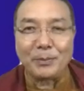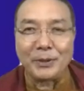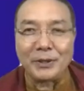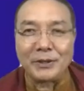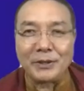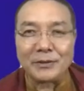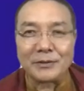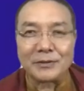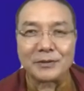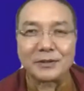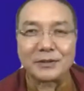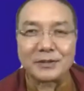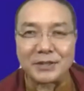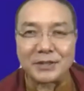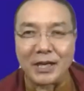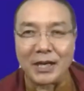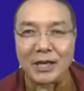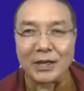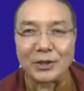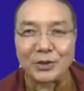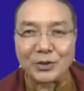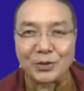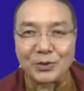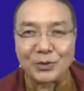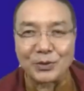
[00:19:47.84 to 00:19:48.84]
been
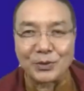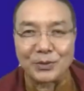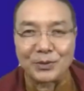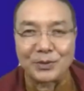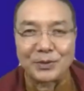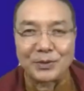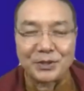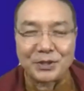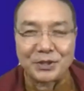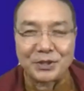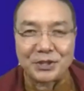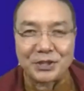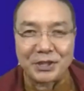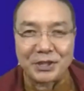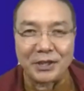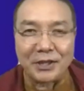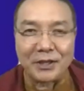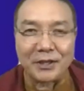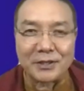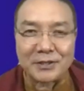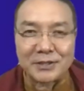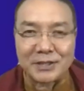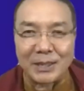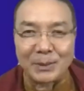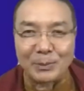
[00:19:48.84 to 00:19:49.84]
trying to
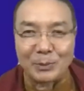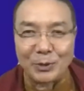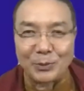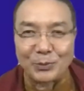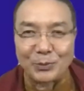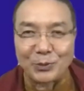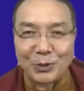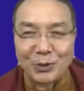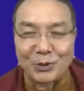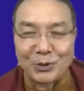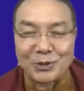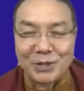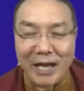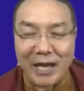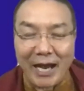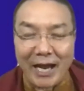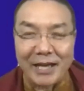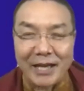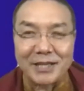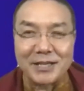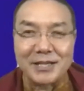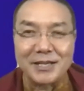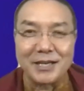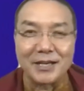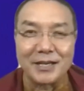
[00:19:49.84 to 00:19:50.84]
share some of those
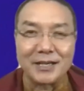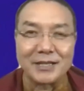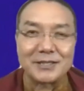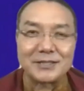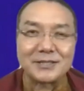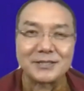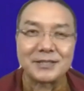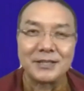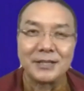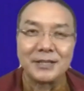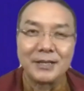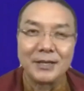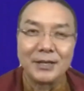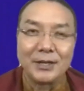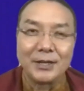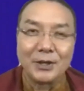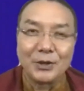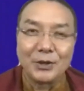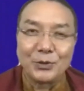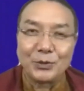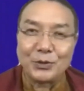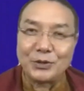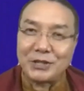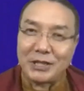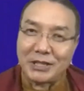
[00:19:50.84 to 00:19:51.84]
ideas,
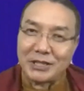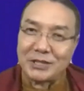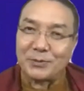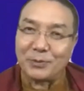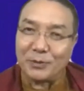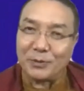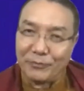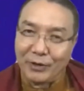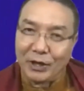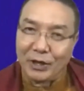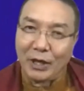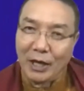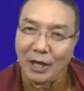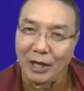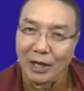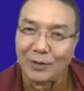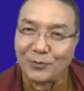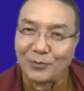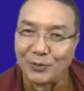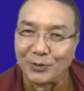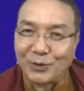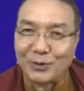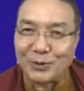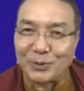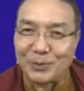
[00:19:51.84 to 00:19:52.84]
which has been very
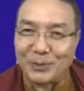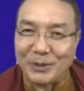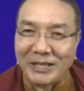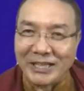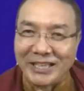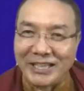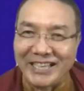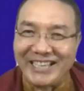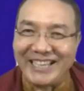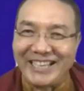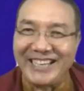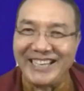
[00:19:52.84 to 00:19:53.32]
helpful to me.